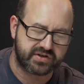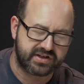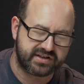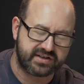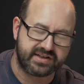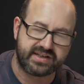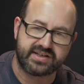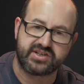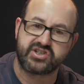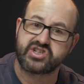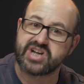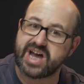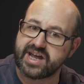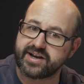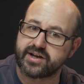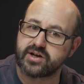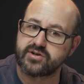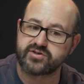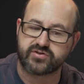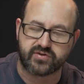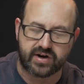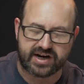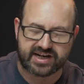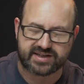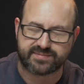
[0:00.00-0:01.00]
in the
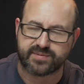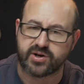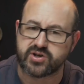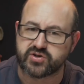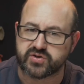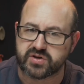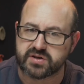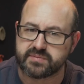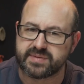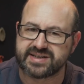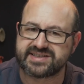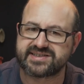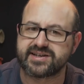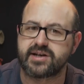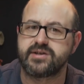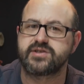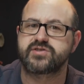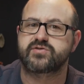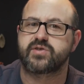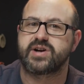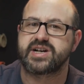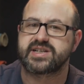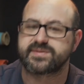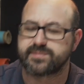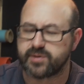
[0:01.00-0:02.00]
shadows, great exposure in midtones,
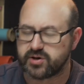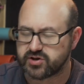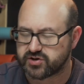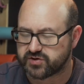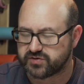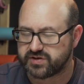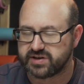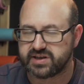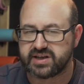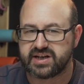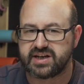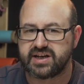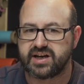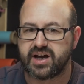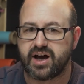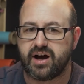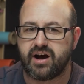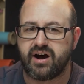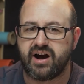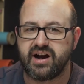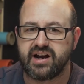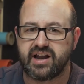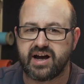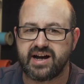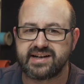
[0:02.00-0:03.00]
great exposure in the uh,
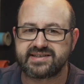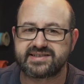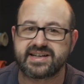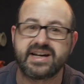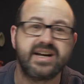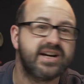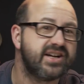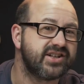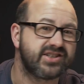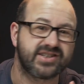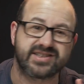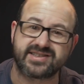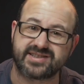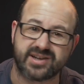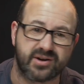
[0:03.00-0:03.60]
highlights, just